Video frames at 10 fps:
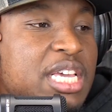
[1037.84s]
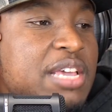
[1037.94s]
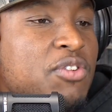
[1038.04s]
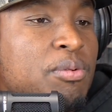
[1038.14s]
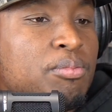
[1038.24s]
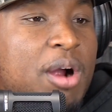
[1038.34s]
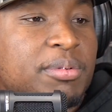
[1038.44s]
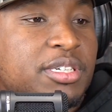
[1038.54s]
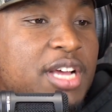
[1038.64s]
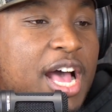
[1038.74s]
Eve on
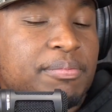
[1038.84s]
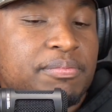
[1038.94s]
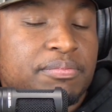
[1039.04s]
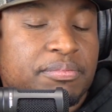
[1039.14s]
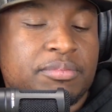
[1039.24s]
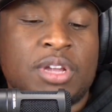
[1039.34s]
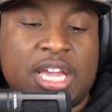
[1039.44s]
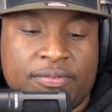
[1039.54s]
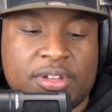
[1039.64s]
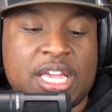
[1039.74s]
Barbershop.
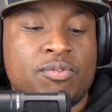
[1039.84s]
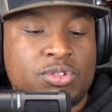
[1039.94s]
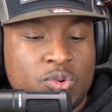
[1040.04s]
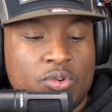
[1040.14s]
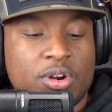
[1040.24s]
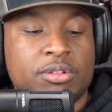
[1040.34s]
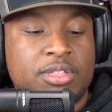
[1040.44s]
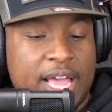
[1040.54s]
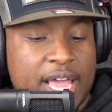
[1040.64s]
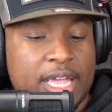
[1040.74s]
Eve Eve was doing her
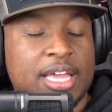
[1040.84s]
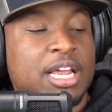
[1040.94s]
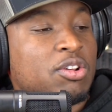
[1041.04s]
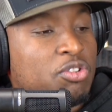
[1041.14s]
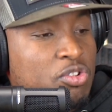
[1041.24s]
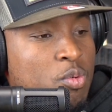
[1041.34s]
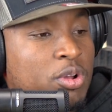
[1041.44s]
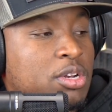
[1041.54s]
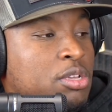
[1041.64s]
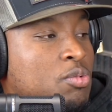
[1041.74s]
thing, and I know you
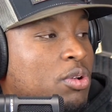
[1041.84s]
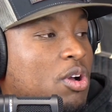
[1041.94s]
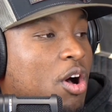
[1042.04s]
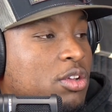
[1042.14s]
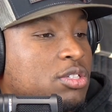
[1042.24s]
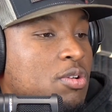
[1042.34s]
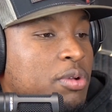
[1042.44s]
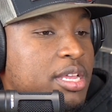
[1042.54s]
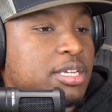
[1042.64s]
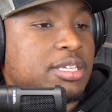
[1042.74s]
want to you want to also
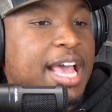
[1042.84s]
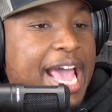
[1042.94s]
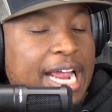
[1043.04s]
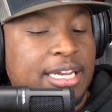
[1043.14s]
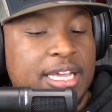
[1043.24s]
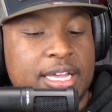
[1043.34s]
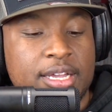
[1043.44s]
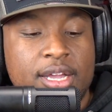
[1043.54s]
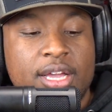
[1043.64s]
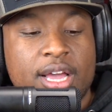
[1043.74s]
get into acting
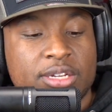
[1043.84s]
mm.